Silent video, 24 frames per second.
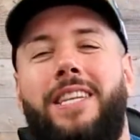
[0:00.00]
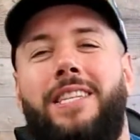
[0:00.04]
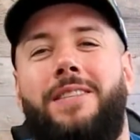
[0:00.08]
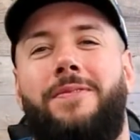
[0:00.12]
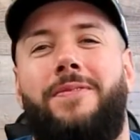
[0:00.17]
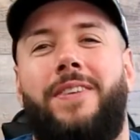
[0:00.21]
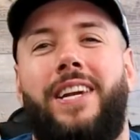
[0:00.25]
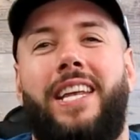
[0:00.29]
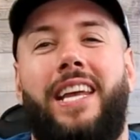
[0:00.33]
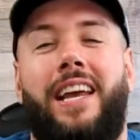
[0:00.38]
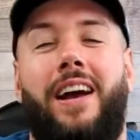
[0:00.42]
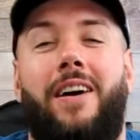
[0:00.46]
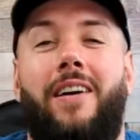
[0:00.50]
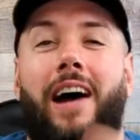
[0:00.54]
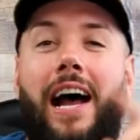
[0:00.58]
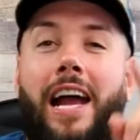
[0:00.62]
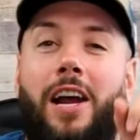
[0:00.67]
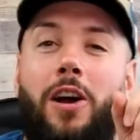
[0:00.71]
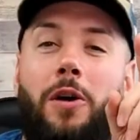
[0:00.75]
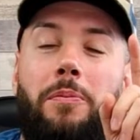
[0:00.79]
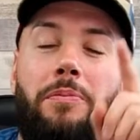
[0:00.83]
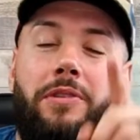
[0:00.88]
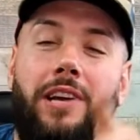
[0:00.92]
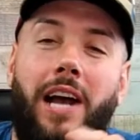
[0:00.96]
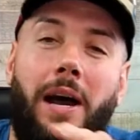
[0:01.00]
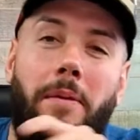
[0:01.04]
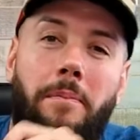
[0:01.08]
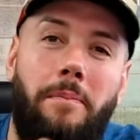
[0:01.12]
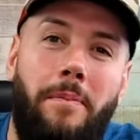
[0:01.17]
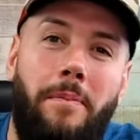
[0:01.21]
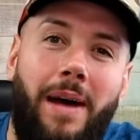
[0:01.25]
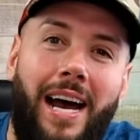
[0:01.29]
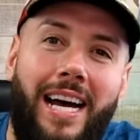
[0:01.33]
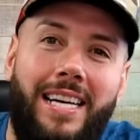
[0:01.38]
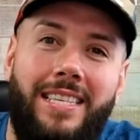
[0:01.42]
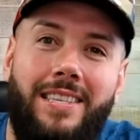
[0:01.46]
this video. I hope you got
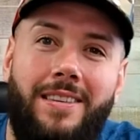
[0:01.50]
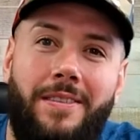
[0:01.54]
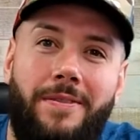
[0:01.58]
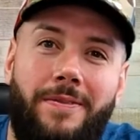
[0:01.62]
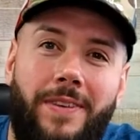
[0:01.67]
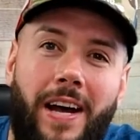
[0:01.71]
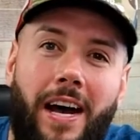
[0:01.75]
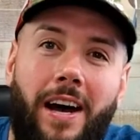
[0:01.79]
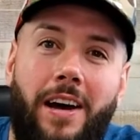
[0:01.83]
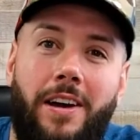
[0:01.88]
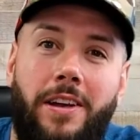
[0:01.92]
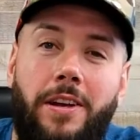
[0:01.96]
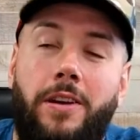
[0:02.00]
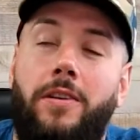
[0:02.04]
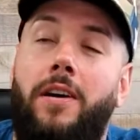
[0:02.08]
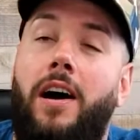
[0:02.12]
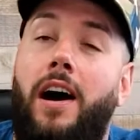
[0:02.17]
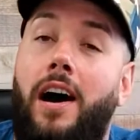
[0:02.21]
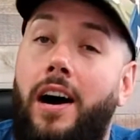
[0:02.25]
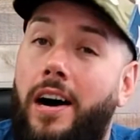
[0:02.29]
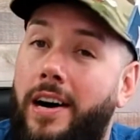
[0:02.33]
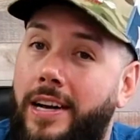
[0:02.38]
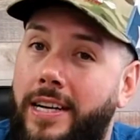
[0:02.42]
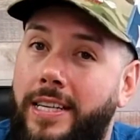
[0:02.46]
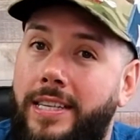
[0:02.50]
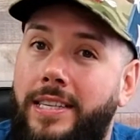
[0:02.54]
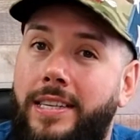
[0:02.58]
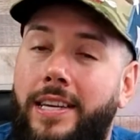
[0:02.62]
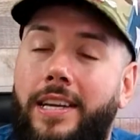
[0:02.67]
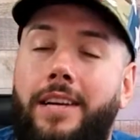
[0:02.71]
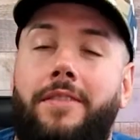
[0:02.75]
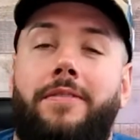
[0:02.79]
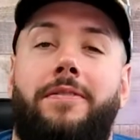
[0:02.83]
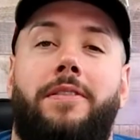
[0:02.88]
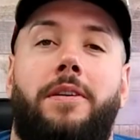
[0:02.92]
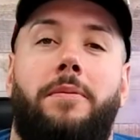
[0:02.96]
massive value,
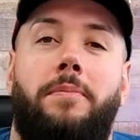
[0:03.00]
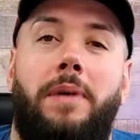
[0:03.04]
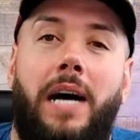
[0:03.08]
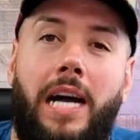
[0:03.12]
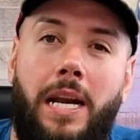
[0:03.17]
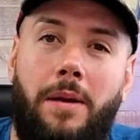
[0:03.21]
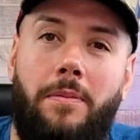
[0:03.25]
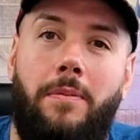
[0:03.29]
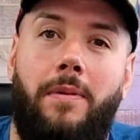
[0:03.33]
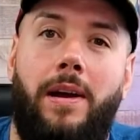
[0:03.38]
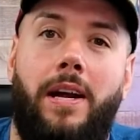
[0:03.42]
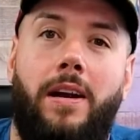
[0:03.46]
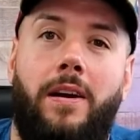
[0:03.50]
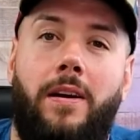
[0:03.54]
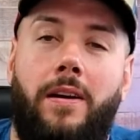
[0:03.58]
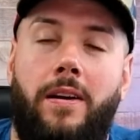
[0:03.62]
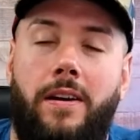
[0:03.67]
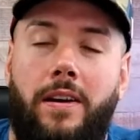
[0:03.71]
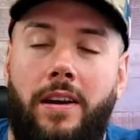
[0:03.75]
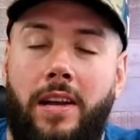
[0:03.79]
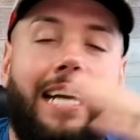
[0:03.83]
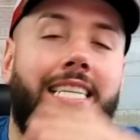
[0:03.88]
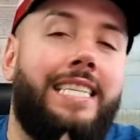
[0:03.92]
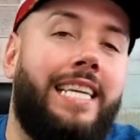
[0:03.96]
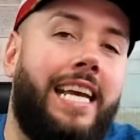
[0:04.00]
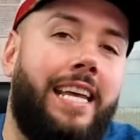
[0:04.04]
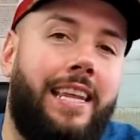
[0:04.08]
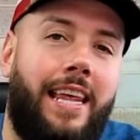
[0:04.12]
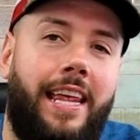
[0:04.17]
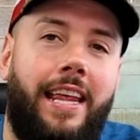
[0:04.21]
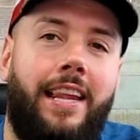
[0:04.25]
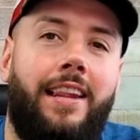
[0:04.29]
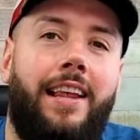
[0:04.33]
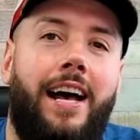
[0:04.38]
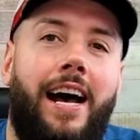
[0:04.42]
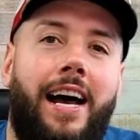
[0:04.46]
honestly, from the bottom of my heart. I say
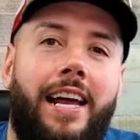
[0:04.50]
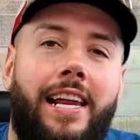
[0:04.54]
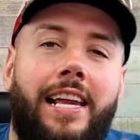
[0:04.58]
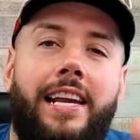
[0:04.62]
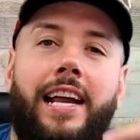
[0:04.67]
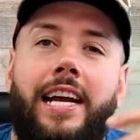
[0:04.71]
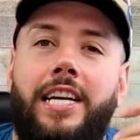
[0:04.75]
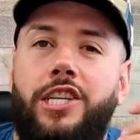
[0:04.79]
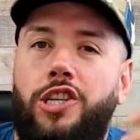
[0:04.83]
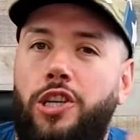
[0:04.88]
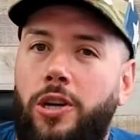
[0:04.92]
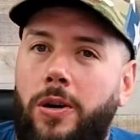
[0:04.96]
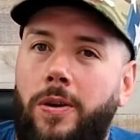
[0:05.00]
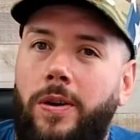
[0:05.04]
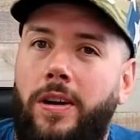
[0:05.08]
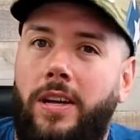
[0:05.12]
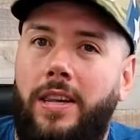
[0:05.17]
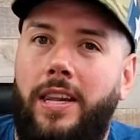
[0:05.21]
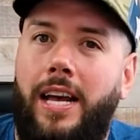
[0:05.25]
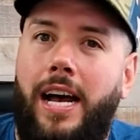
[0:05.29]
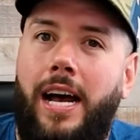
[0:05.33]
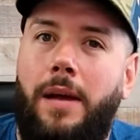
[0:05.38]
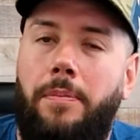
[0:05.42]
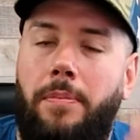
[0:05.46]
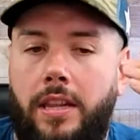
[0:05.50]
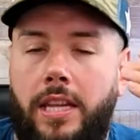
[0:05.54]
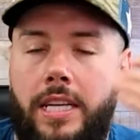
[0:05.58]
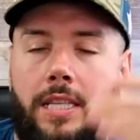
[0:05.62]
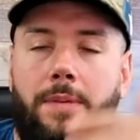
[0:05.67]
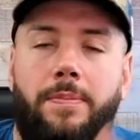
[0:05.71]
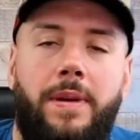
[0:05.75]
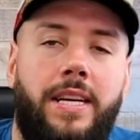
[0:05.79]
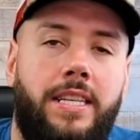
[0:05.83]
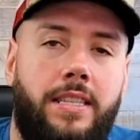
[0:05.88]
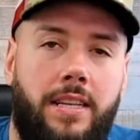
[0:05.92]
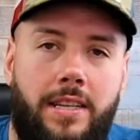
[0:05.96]
that a lot and I joke a lot.
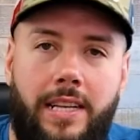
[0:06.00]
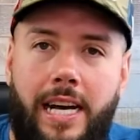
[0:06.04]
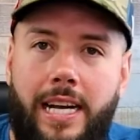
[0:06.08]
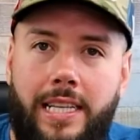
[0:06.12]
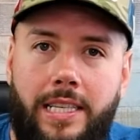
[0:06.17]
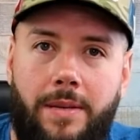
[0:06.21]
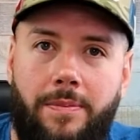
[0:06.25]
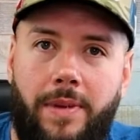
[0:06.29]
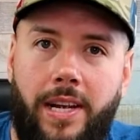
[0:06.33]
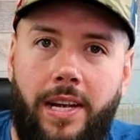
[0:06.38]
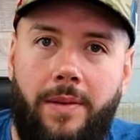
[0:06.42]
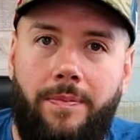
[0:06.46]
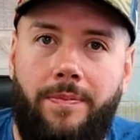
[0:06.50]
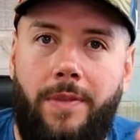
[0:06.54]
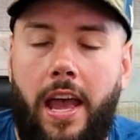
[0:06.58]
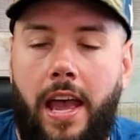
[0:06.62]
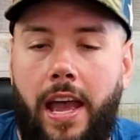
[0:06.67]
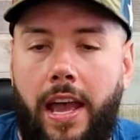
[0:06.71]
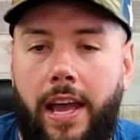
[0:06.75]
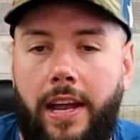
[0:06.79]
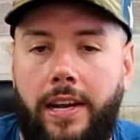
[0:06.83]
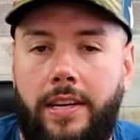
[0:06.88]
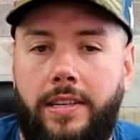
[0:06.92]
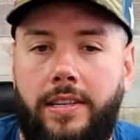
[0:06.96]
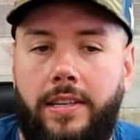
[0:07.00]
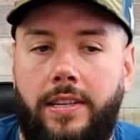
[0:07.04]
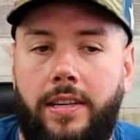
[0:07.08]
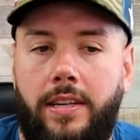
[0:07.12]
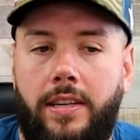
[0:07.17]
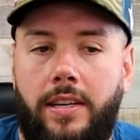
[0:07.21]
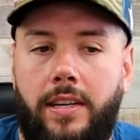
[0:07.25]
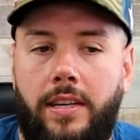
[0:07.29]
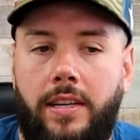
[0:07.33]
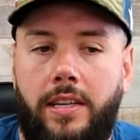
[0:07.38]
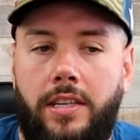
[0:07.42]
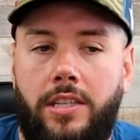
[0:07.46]
This means a lot to me. And
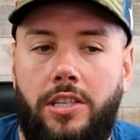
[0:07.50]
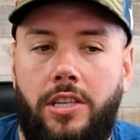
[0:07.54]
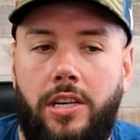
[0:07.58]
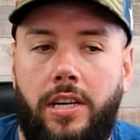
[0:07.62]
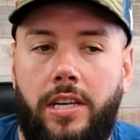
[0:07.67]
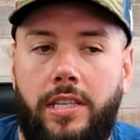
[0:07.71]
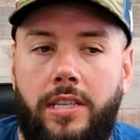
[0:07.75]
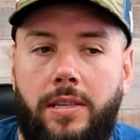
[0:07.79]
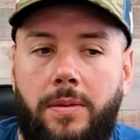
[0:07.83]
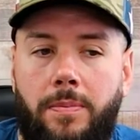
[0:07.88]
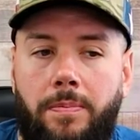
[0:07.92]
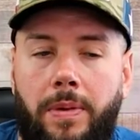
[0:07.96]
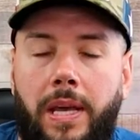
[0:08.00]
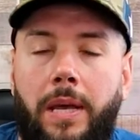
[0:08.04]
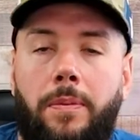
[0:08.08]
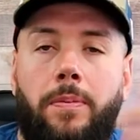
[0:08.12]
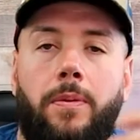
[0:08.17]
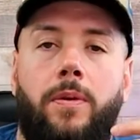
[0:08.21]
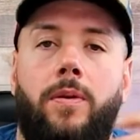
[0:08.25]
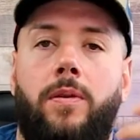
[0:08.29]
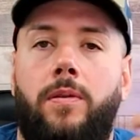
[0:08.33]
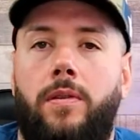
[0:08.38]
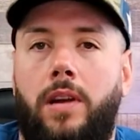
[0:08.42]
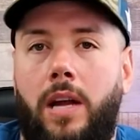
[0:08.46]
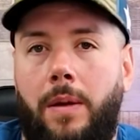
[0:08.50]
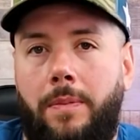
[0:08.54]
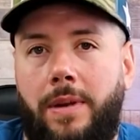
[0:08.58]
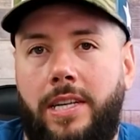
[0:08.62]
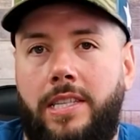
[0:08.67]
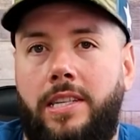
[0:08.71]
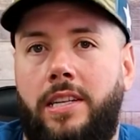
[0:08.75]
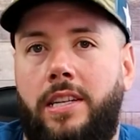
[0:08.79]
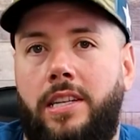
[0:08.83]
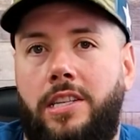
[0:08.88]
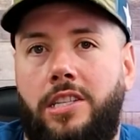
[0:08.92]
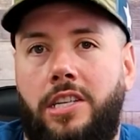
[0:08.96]
just people coming
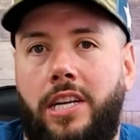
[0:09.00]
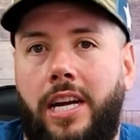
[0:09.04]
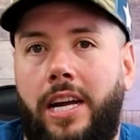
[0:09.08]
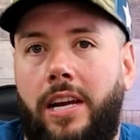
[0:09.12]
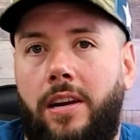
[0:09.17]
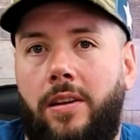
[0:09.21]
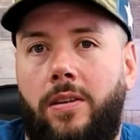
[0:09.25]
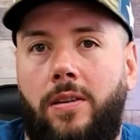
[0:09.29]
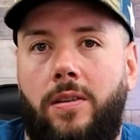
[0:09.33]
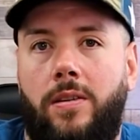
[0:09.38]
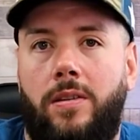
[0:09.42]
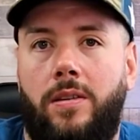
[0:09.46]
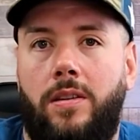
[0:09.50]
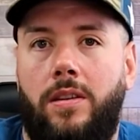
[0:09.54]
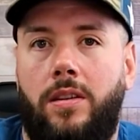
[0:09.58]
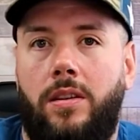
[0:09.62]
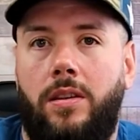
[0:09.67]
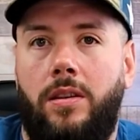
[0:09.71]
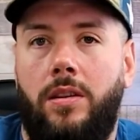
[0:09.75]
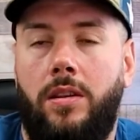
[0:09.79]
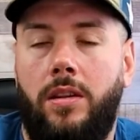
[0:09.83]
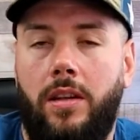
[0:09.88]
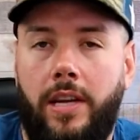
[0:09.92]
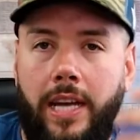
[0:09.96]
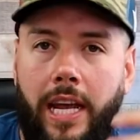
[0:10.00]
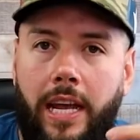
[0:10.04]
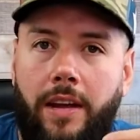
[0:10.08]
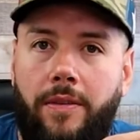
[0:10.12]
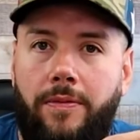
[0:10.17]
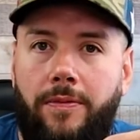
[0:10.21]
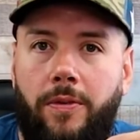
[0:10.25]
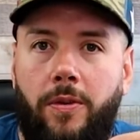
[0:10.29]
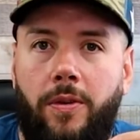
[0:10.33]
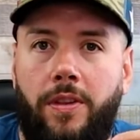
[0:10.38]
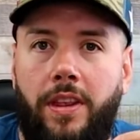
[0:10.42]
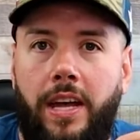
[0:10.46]
to this channel looking
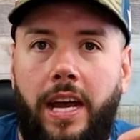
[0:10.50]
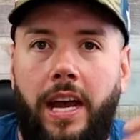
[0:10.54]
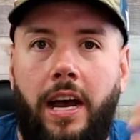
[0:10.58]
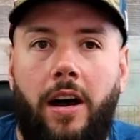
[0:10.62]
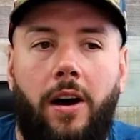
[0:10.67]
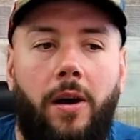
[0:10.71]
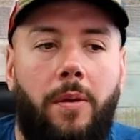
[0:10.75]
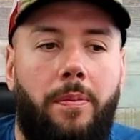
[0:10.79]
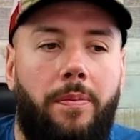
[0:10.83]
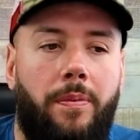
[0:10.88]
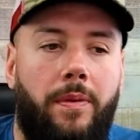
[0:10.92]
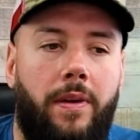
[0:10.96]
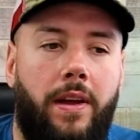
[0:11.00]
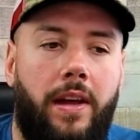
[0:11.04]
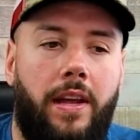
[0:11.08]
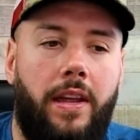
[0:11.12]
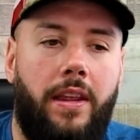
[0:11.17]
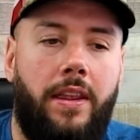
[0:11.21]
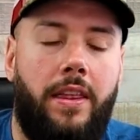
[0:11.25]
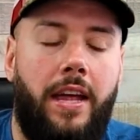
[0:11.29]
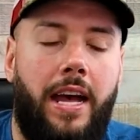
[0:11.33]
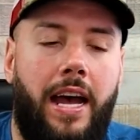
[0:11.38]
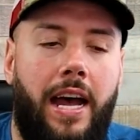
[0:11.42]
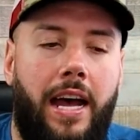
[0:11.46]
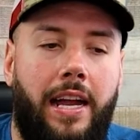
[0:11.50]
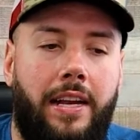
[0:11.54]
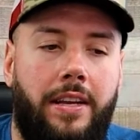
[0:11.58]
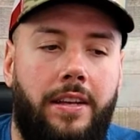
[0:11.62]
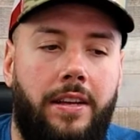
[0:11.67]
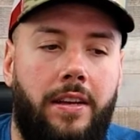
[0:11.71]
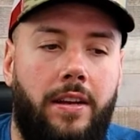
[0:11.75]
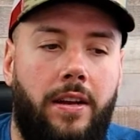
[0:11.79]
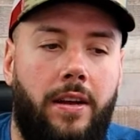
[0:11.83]
for the help that,